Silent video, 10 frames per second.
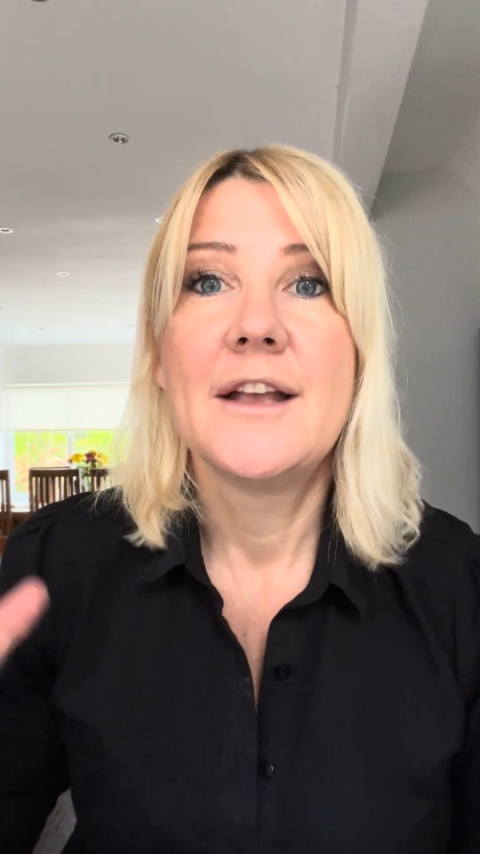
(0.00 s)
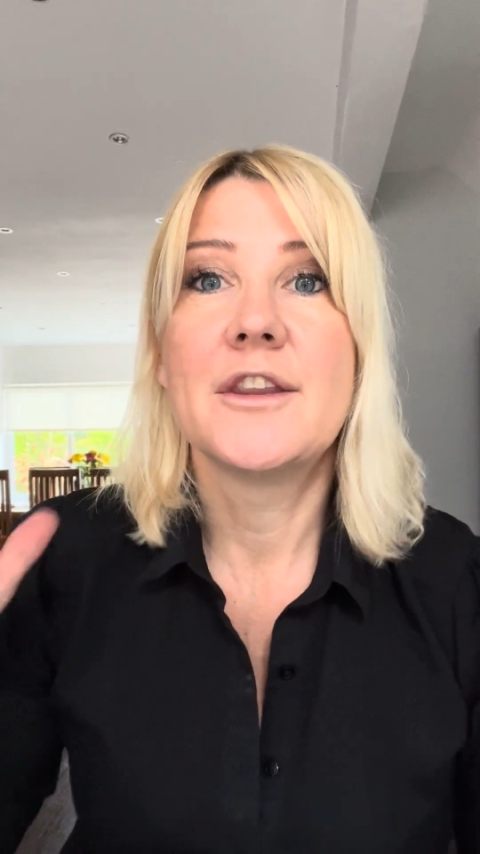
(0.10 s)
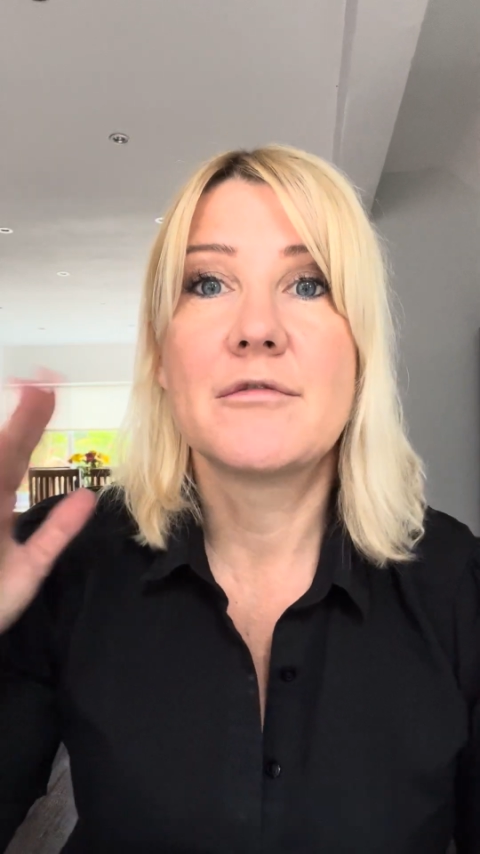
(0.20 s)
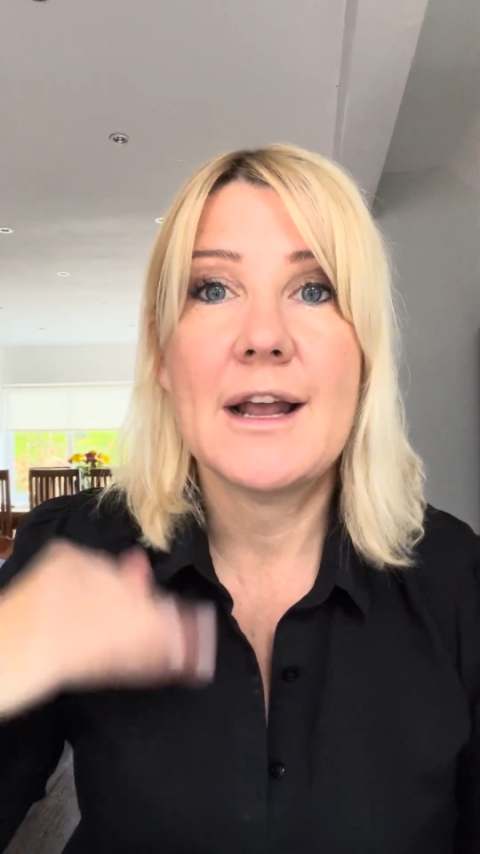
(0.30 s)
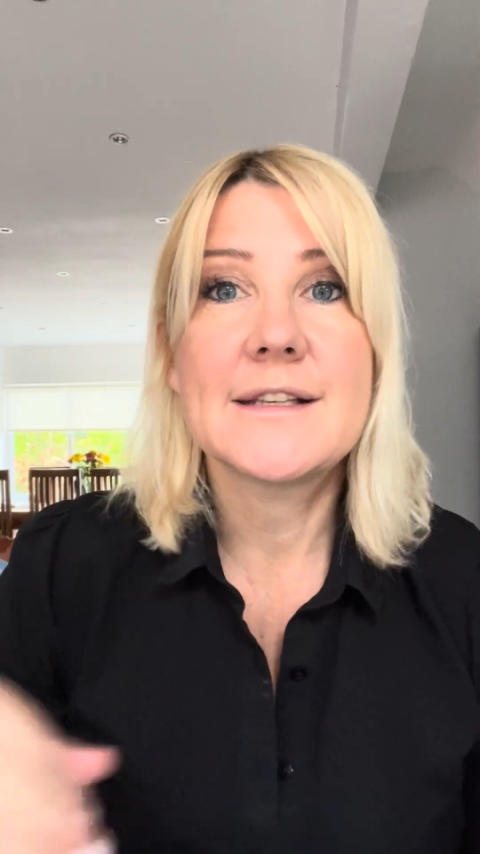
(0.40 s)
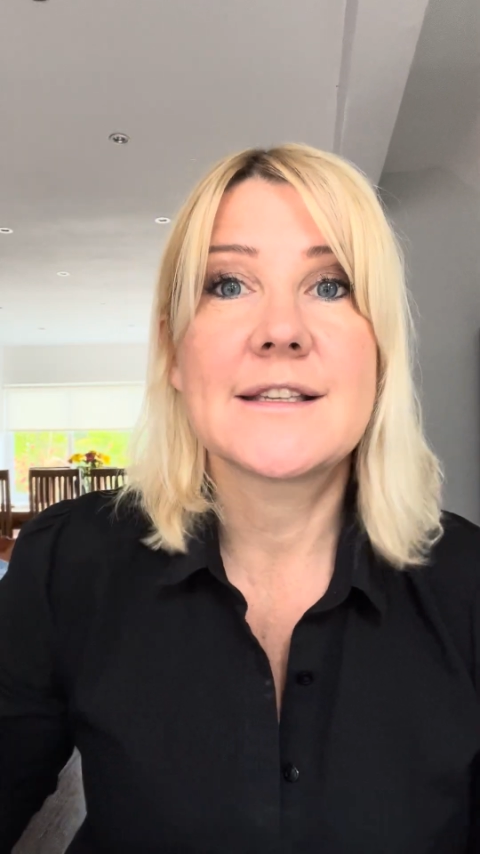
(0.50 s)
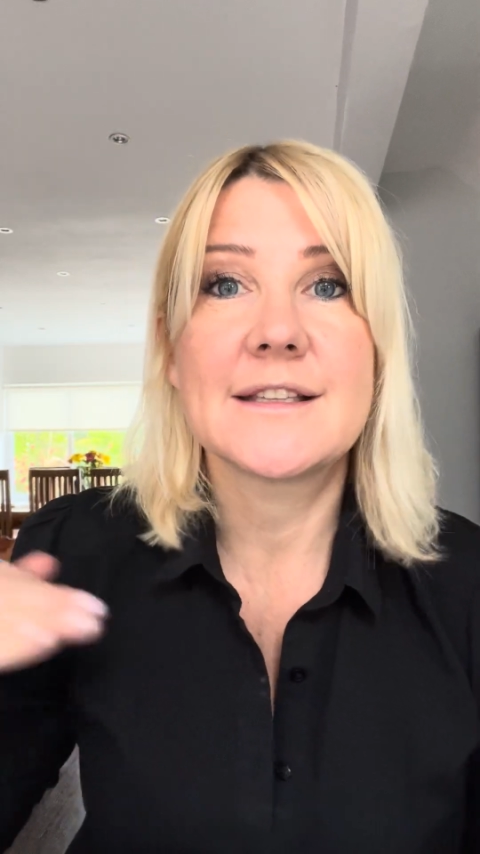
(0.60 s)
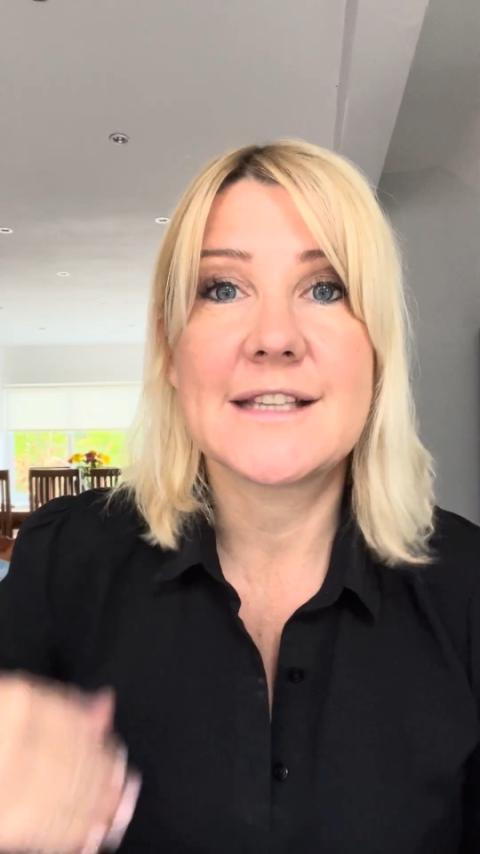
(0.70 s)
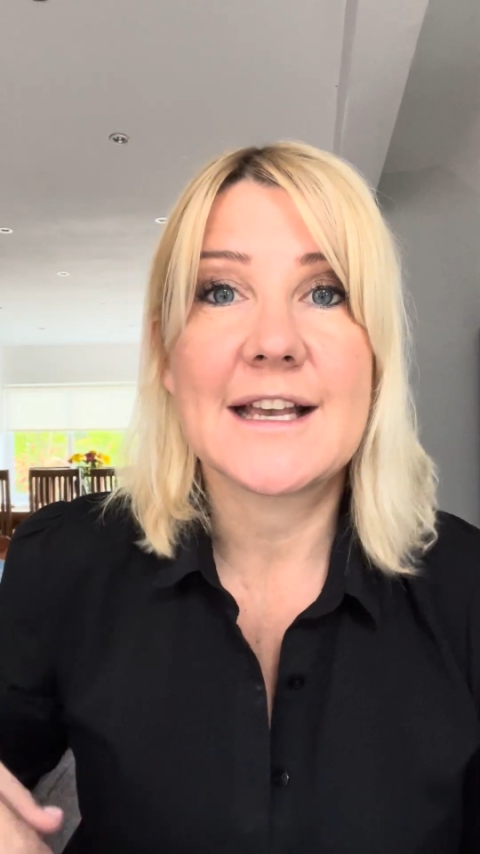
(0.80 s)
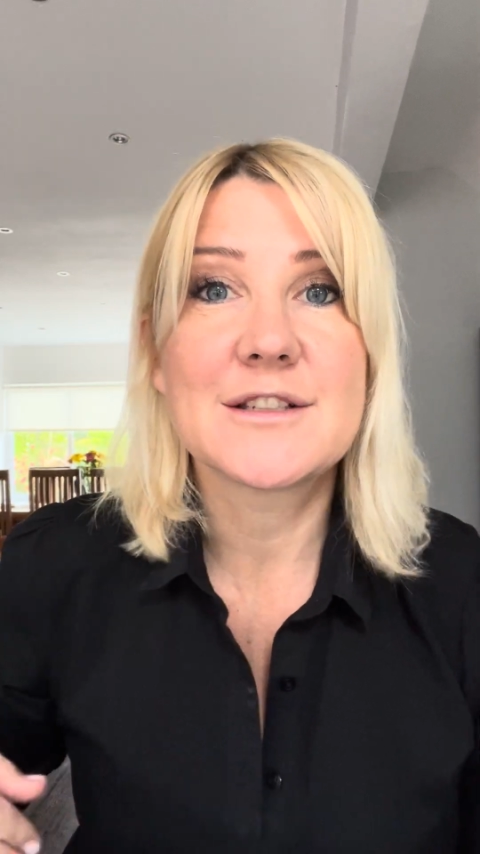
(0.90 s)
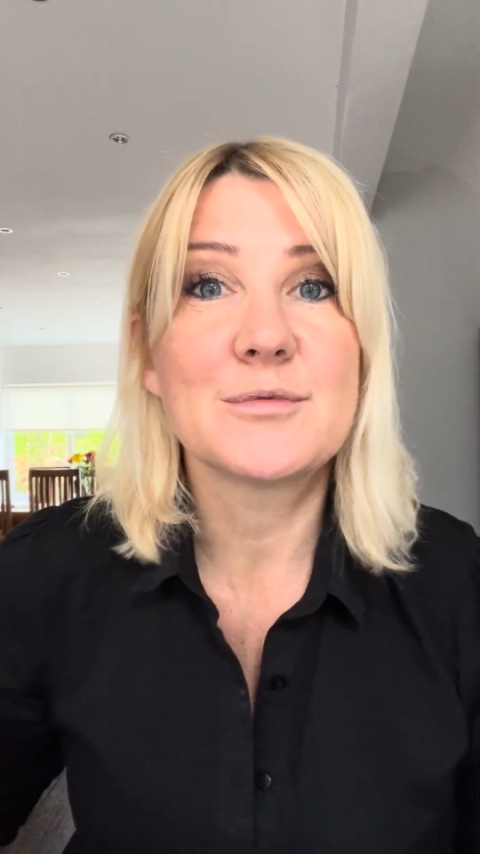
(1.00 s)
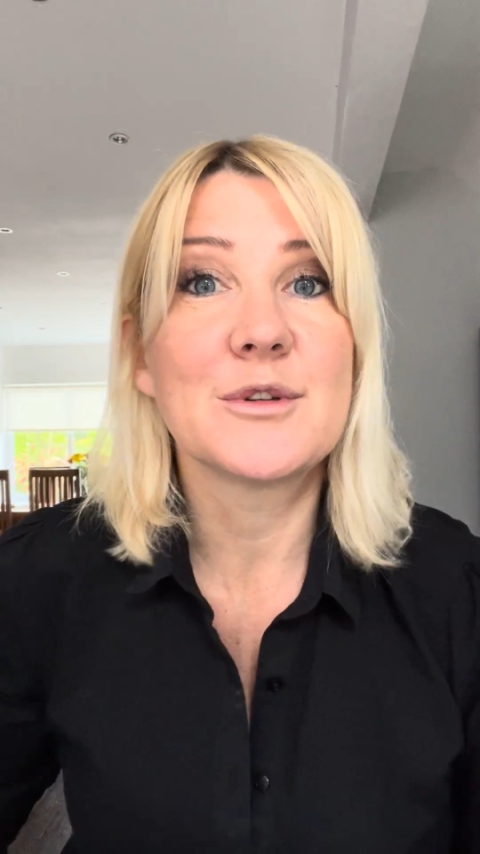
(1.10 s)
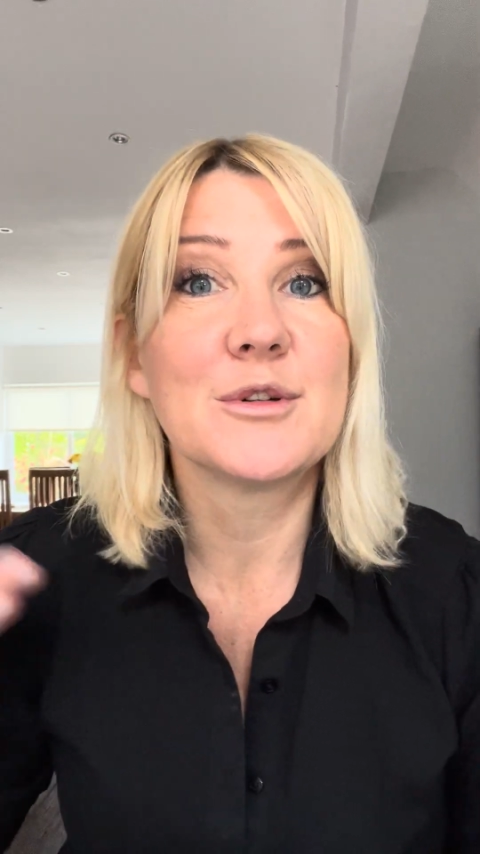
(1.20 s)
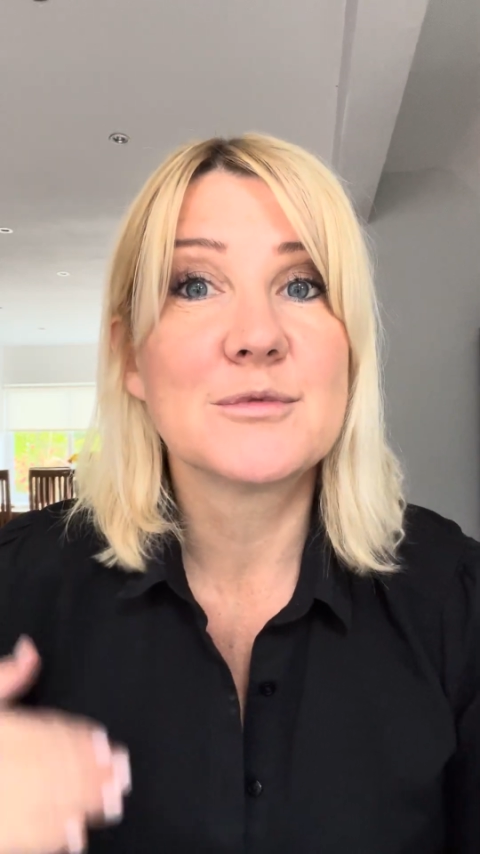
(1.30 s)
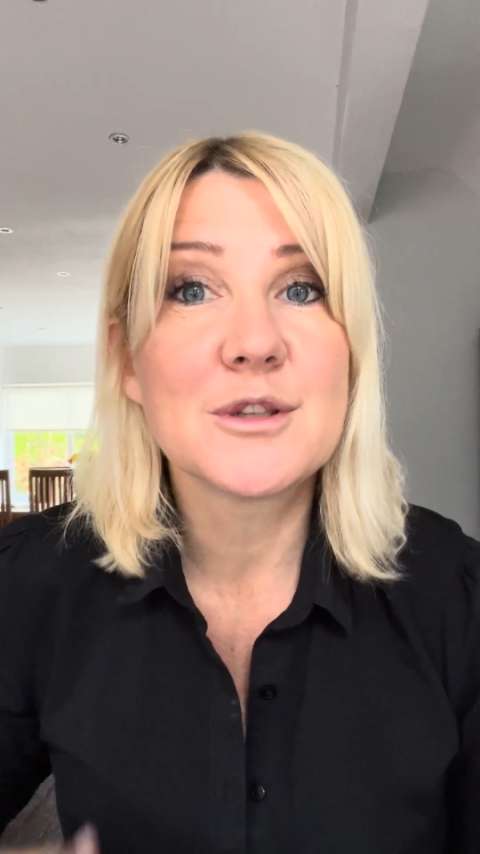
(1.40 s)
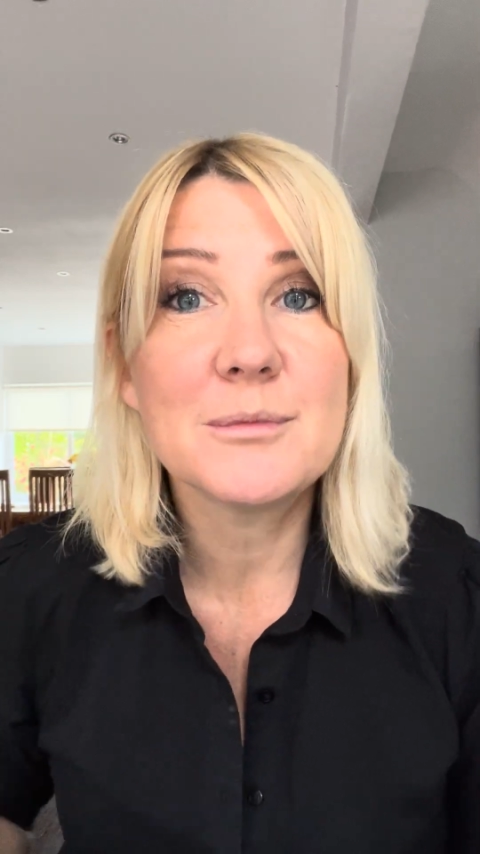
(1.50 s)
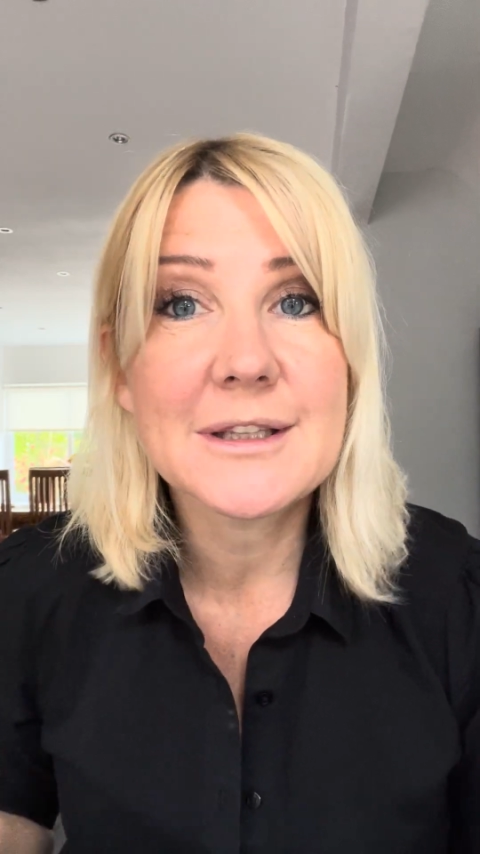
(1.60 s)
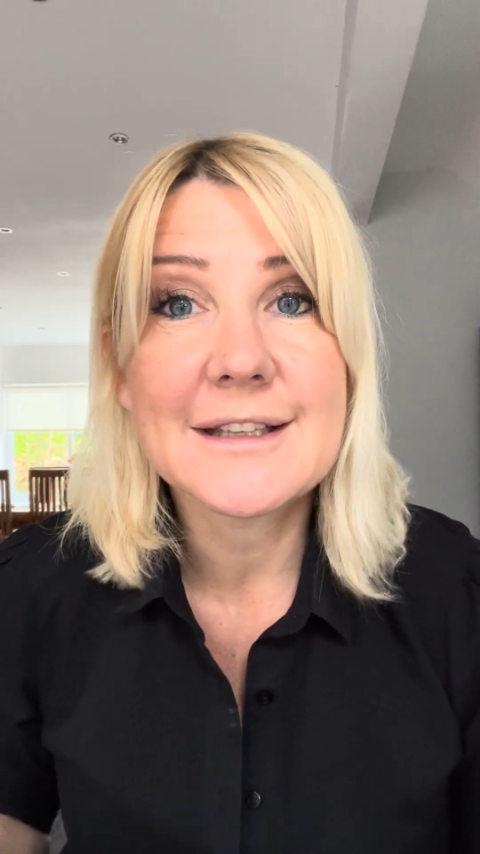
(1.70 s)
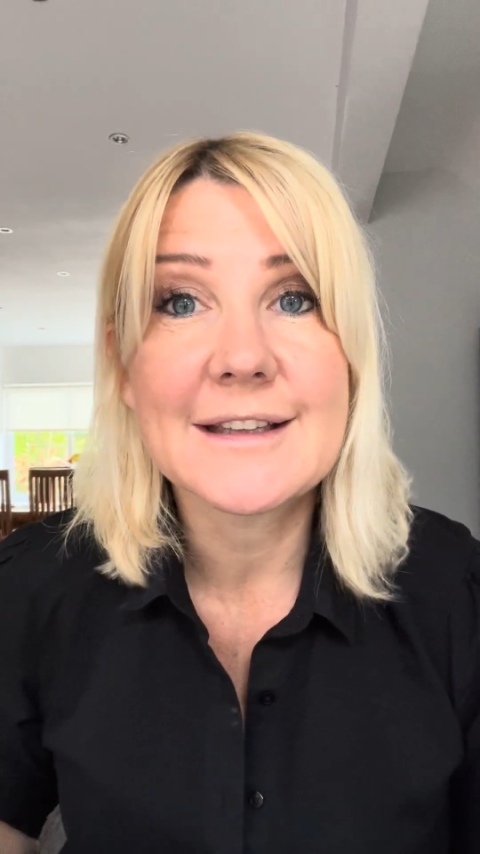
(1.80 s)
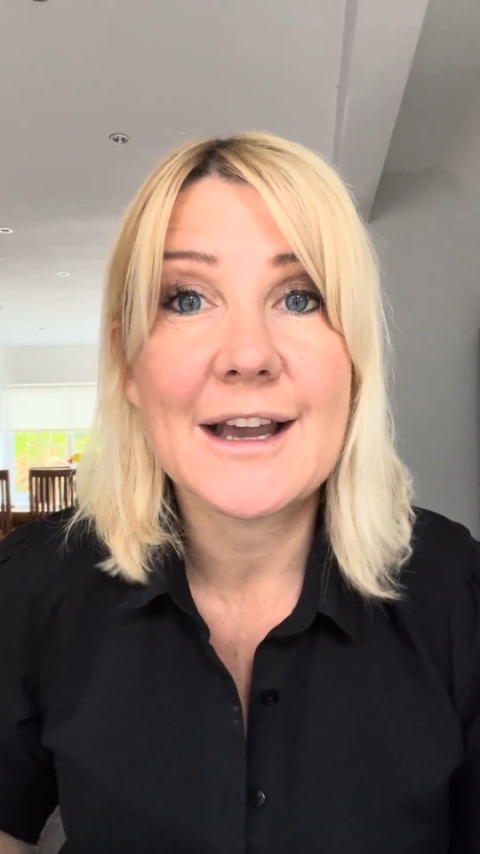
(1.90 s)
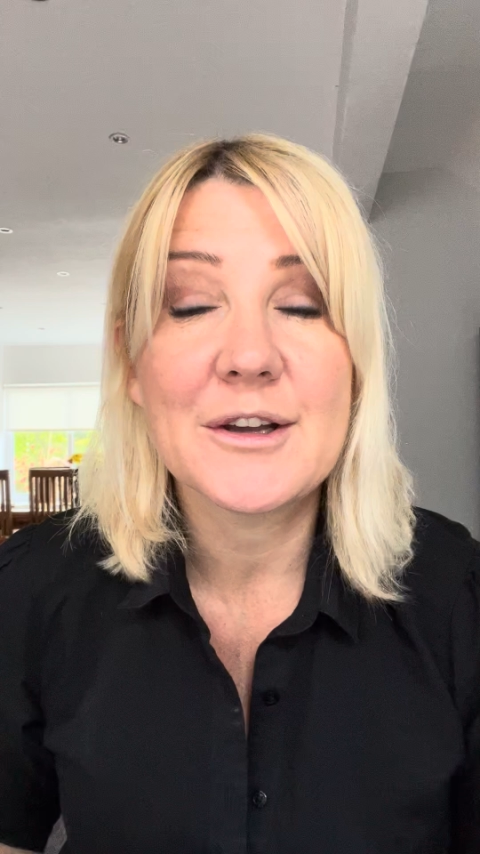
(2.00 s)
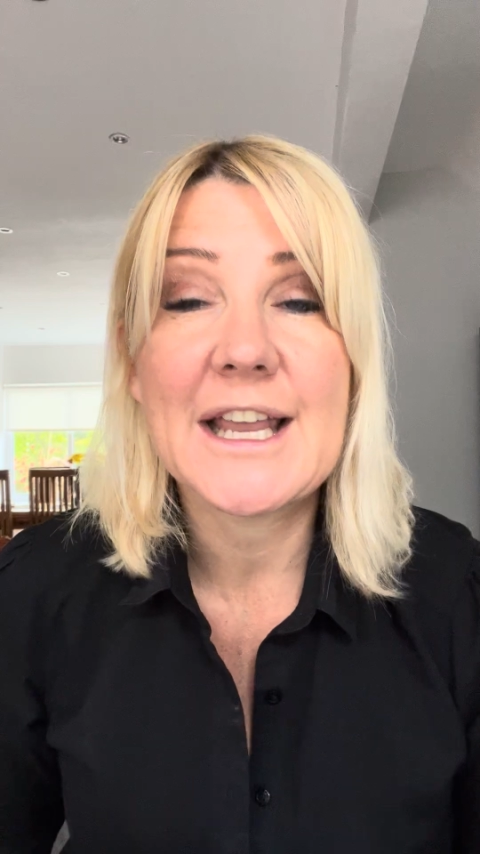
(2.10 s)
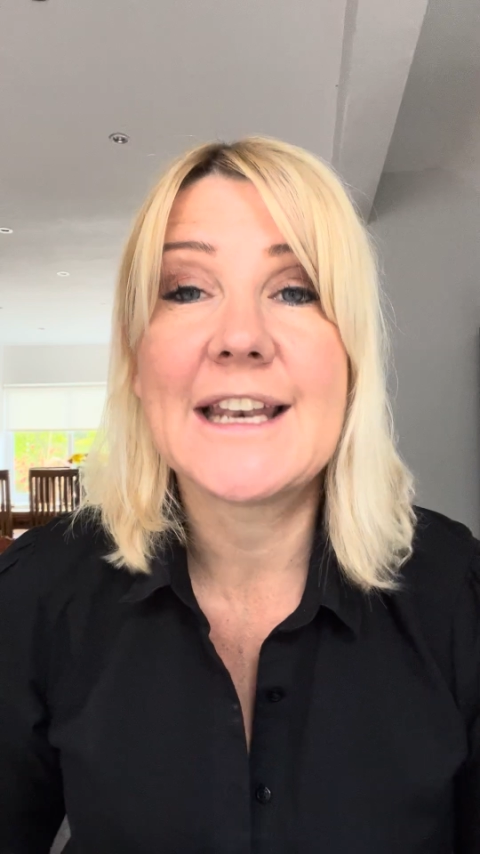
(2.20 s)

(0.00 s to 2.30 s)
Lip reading: The rest of the test will come tumbling down,